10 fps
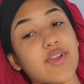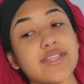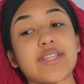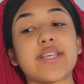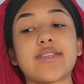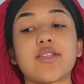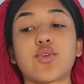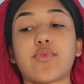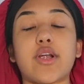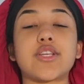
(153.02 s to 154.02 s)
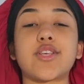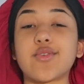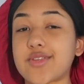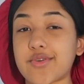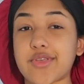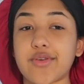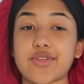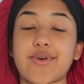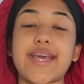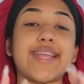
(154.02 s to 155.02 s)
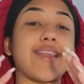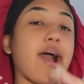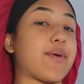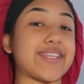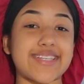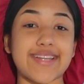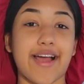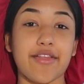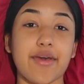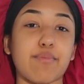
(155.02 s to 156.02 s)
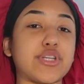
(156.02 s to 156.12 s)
rings that they sent over are so, so cute. So I cannot wait to style them.